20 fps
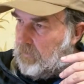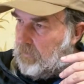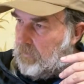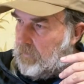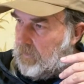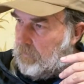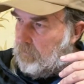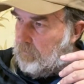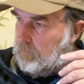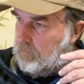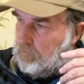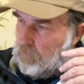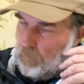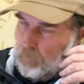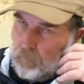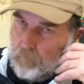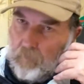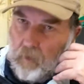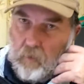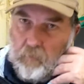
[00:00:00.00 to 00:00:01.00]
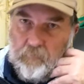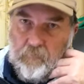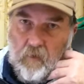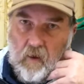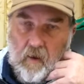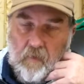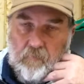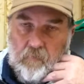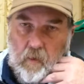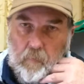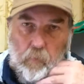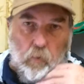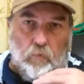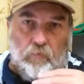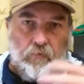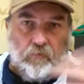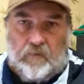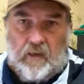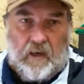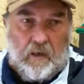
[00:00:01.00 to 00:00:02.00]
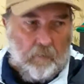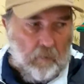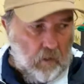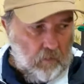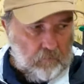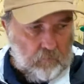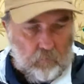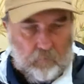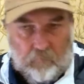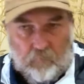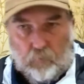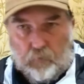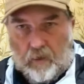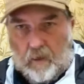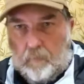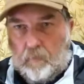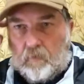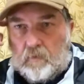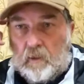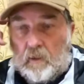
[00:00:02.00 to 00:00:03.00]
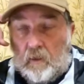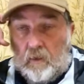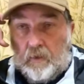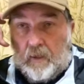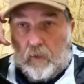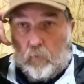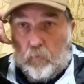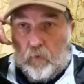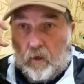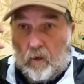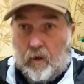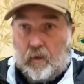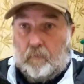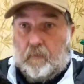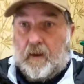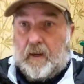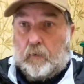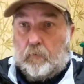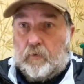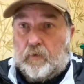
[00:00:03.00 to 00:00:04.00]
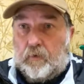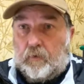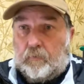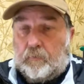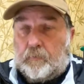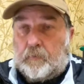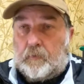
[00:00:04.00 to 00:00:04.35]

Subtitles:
that Bumrah bowled 5 no balls or 10 no balls or 14 no balls, you'd win a lot of money, wouldn't you?